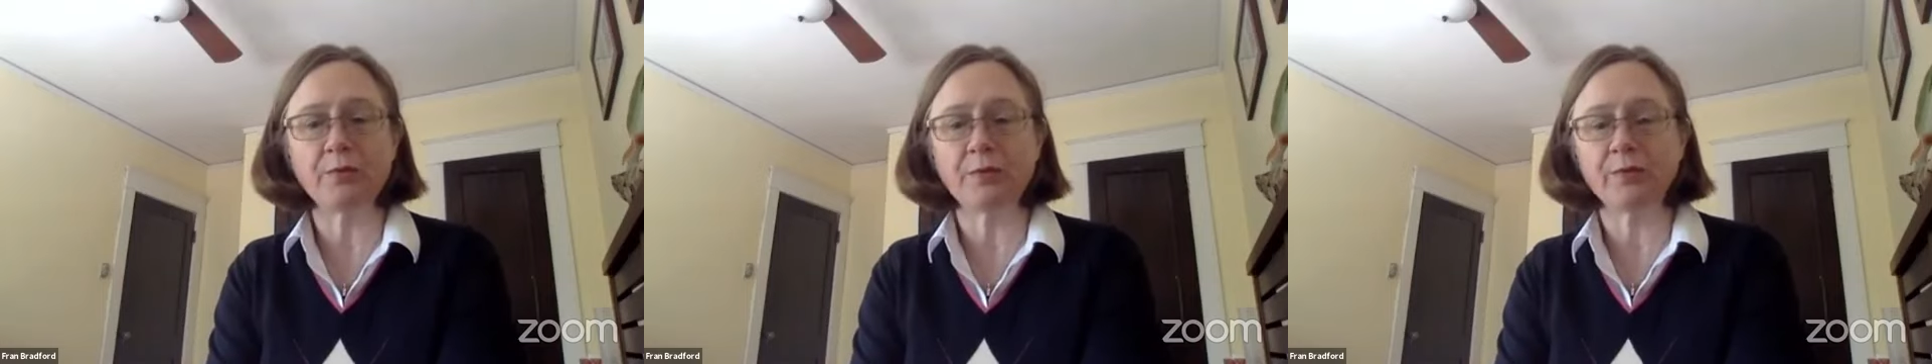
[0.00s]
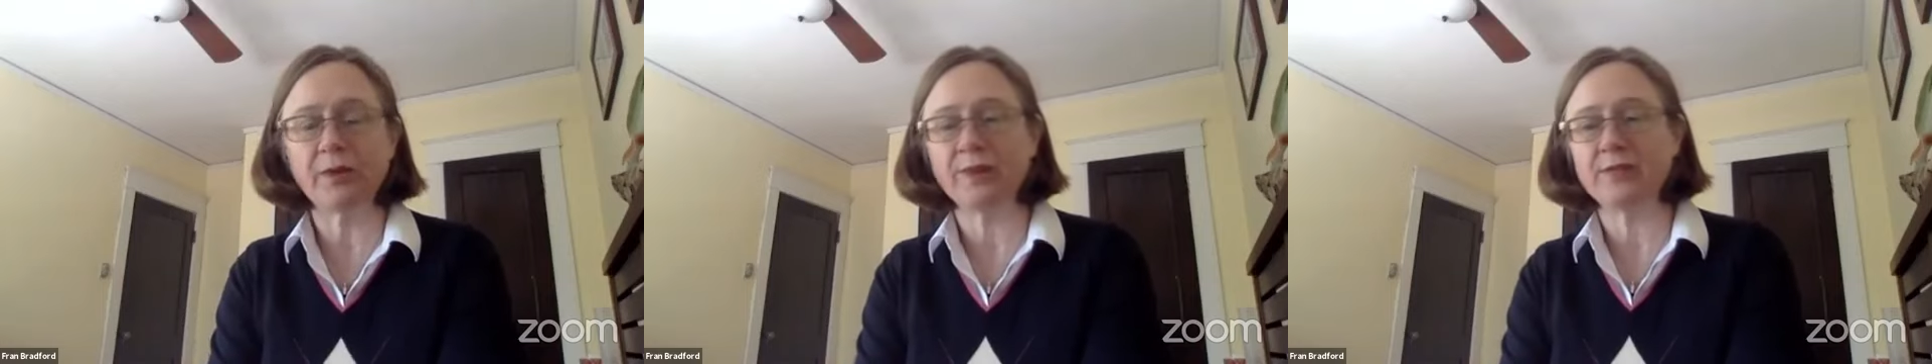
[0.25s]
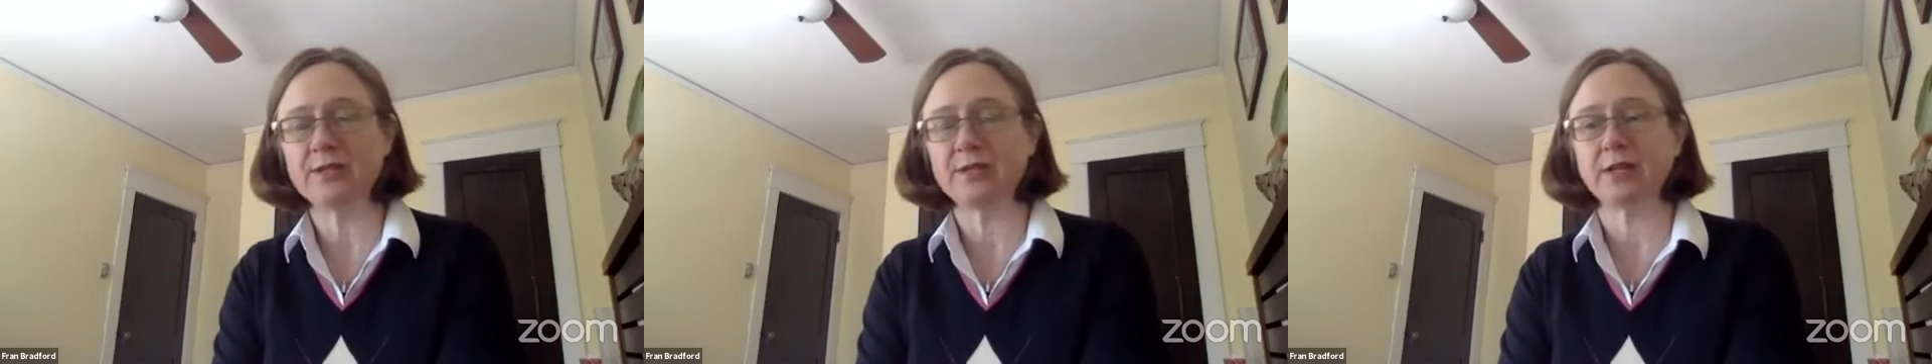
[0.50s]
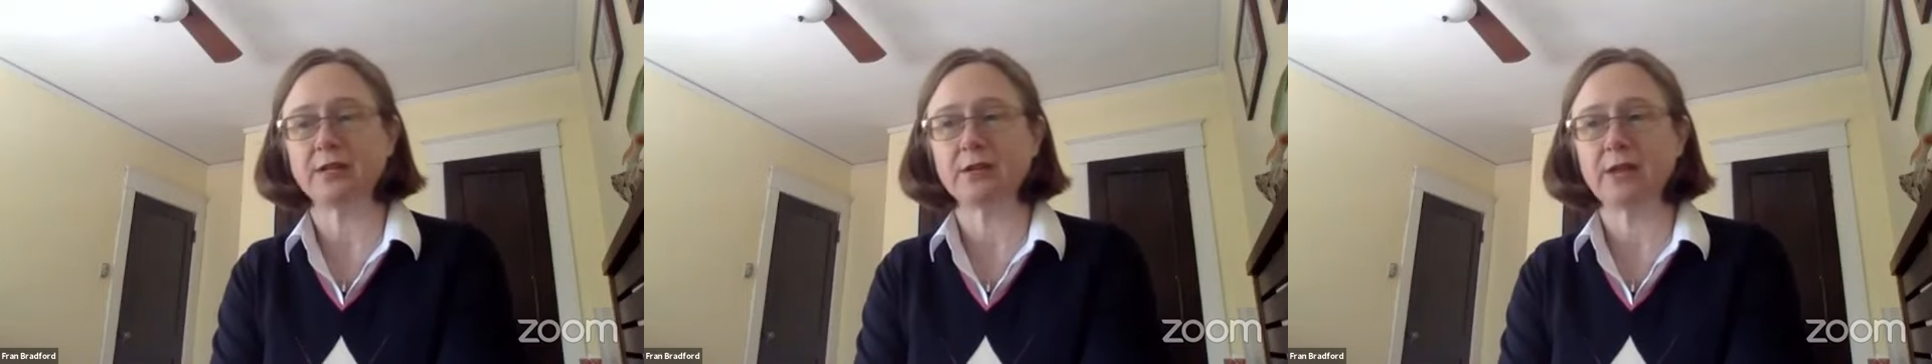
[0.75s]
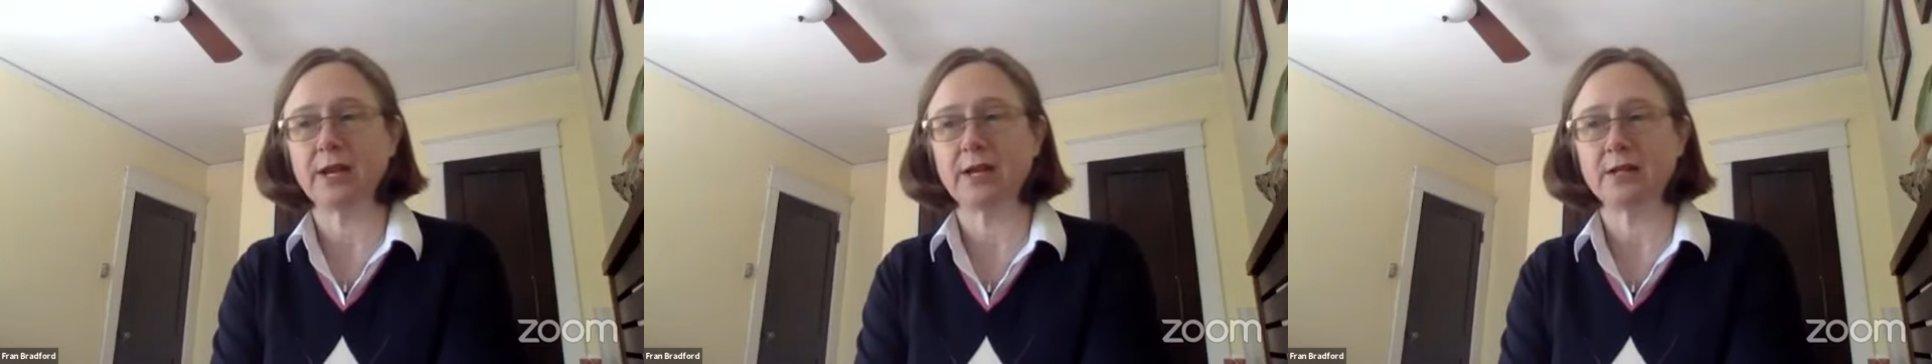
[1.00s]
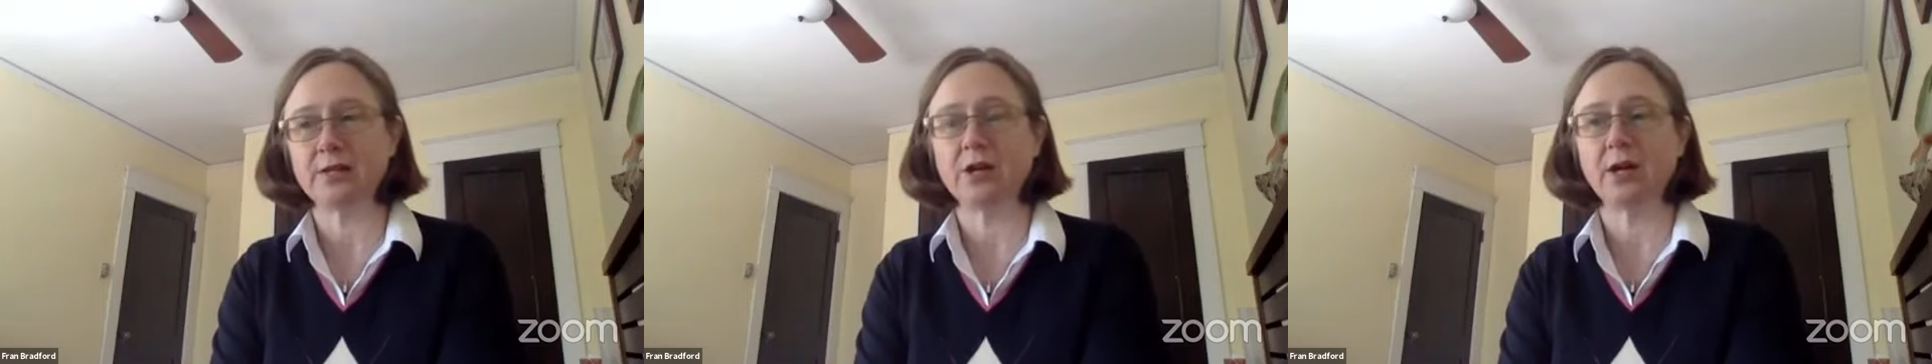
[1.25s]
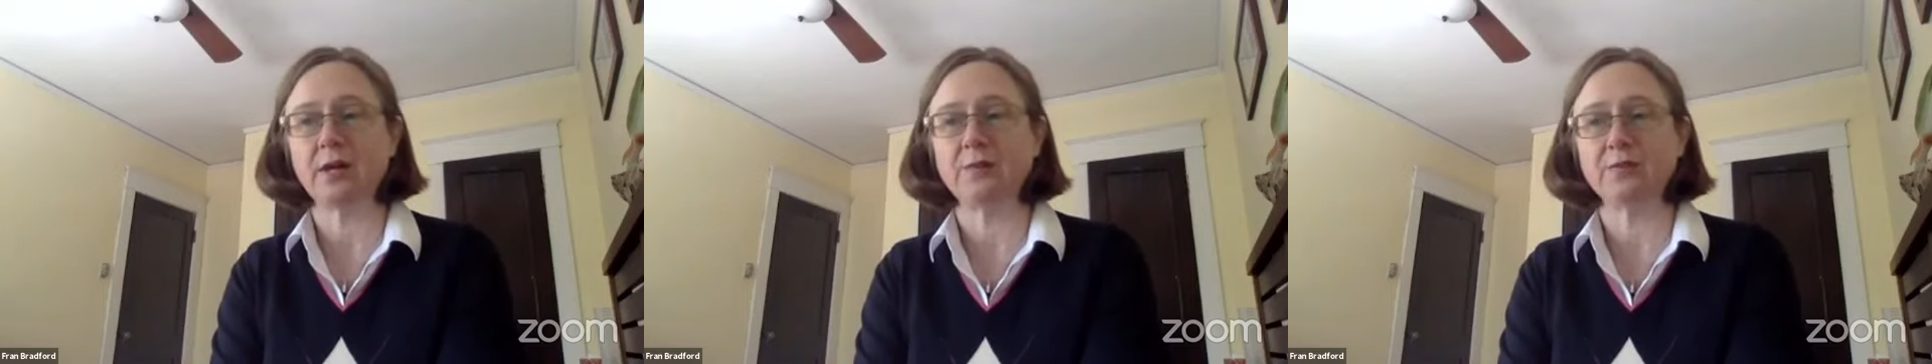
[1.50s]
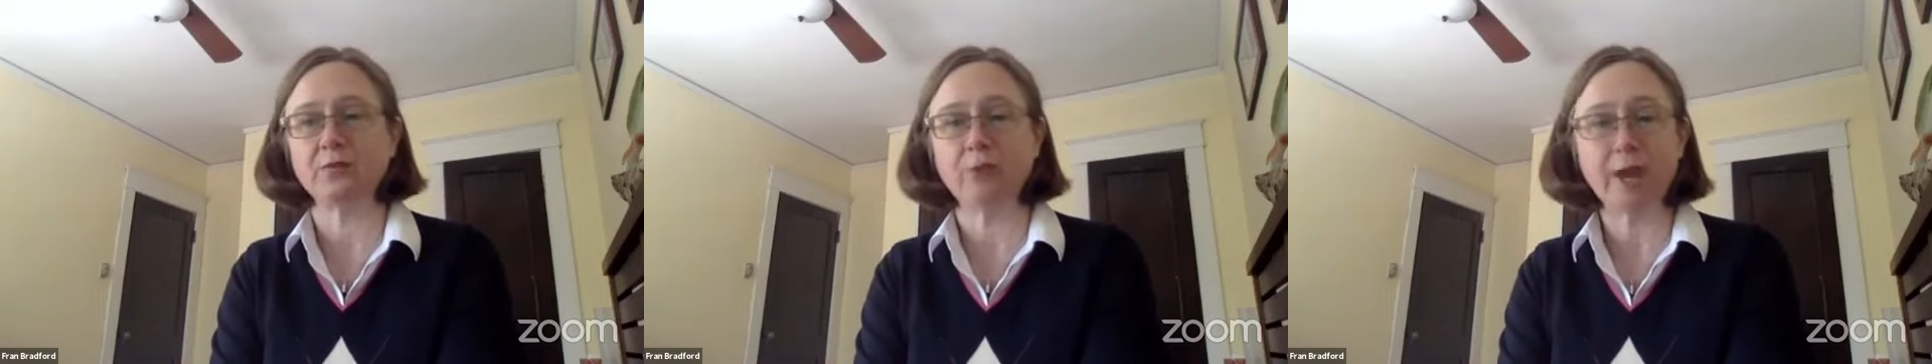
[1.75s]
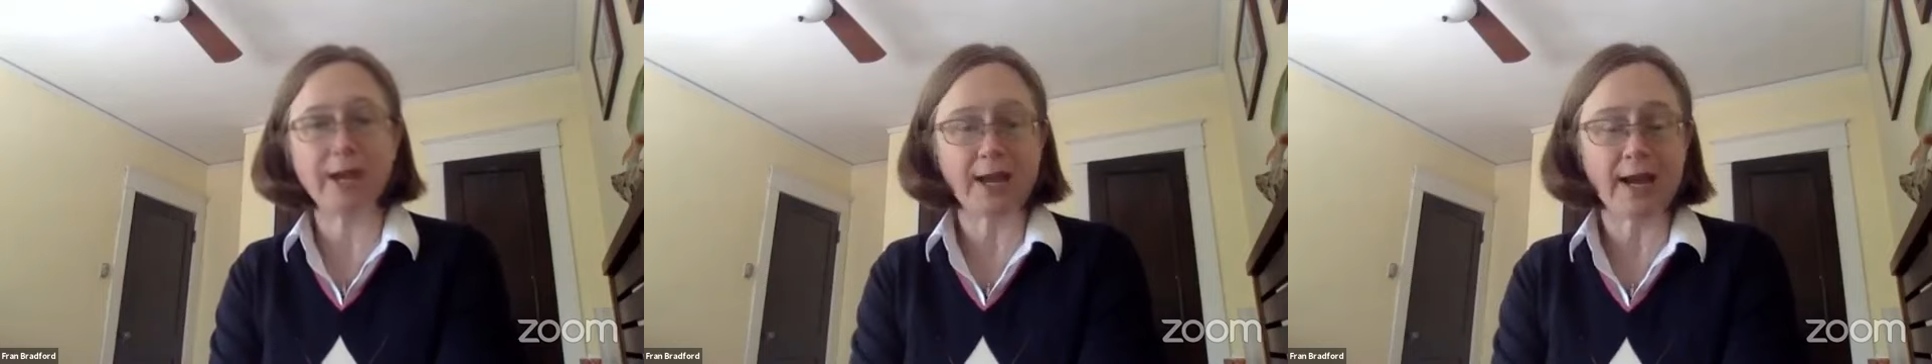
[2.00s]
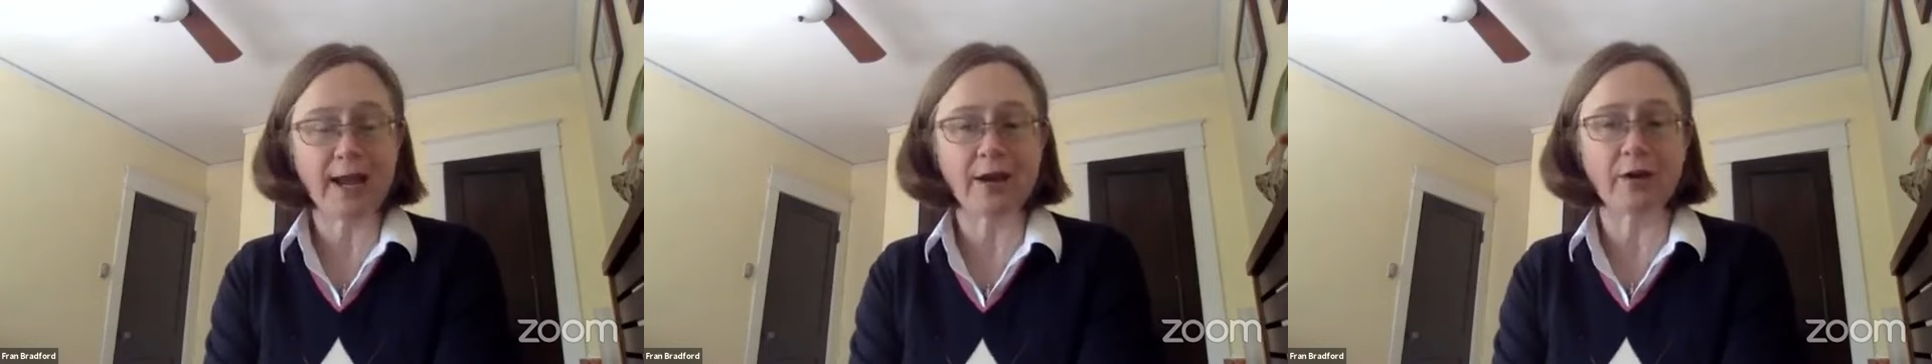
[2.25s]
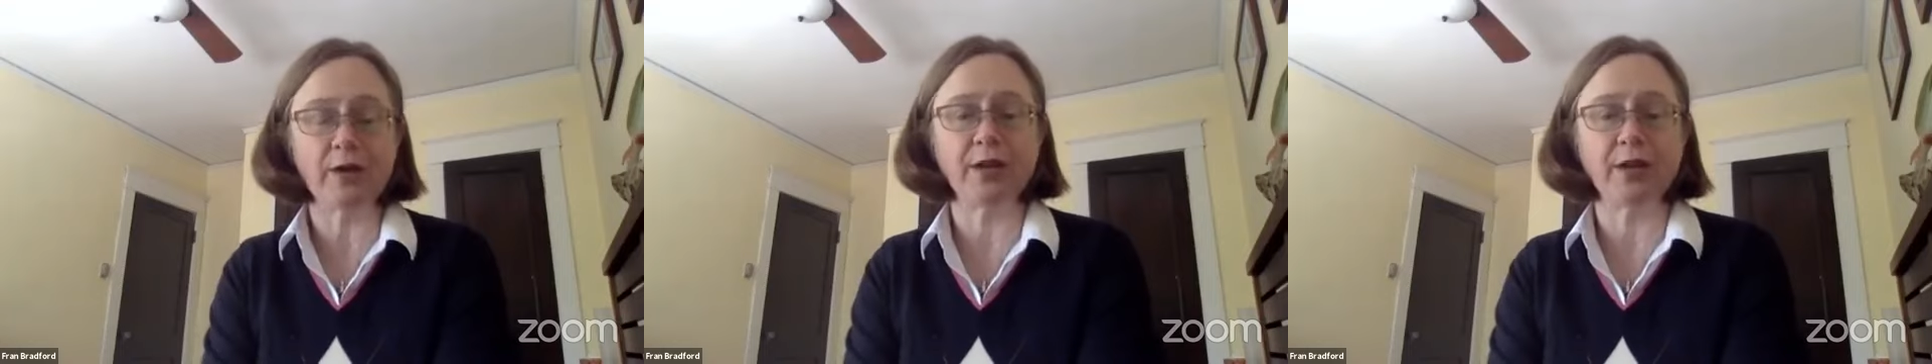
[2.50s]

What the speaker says: the private sector has jobs right now.